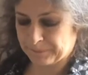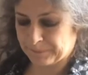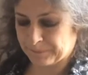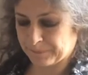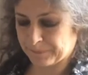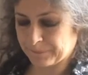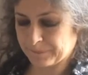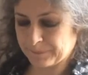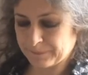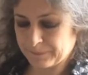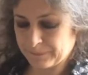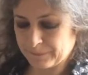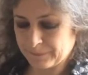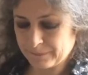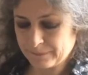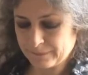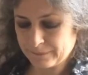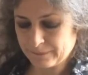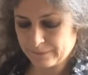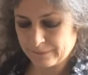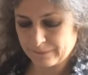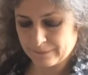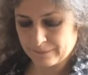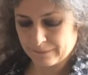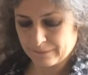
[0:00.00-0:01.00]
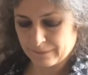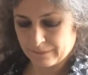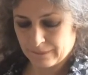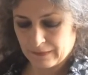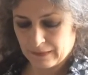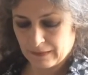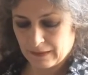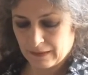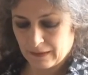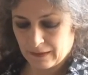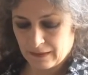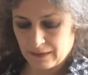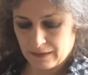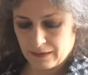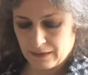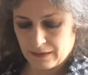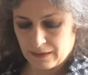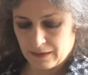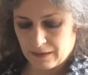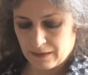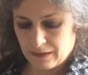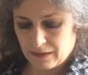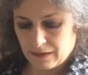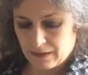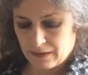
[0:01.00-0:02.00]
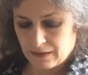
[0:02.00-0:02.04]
(silence)